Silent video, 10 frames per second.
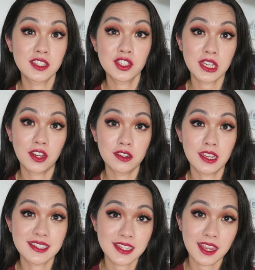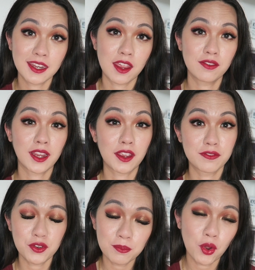just checked on their site, they have like a
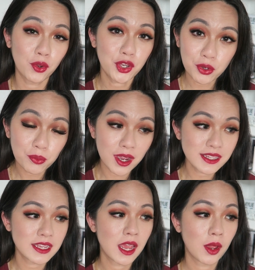few more new ones,